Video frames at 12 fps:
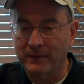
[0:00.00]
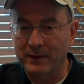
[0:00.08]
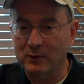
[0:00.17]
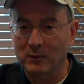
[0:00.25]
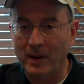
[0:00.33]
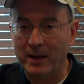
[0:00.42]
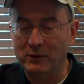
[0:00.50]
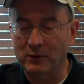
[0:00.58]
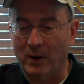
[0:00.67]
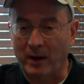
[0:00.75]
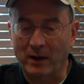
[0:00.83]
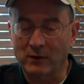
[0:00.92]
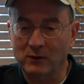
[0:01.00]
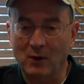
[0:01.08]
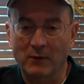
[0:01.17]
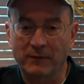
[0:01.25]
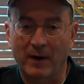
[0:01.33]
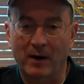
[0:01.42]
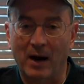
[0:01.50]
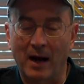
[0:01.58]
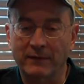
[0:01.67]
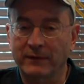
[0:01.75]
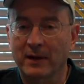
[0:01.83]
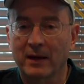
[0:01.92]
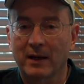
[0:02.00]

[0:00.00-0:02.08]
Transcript: it's way short, it's so far off,